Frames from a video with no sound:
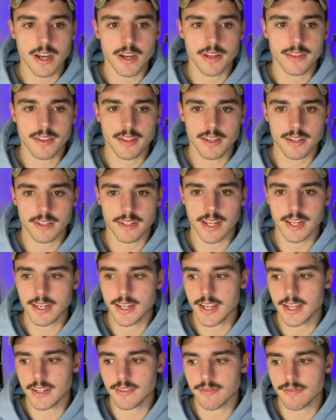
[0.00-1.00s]
I think they
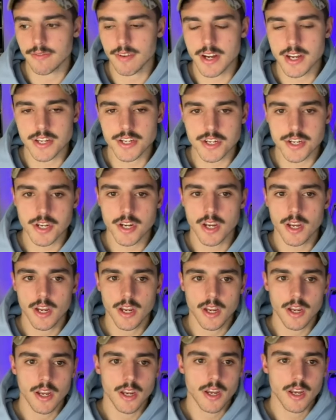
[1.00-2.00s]
need fresh
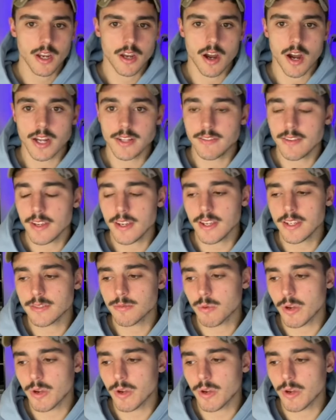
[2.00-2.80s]
ideas.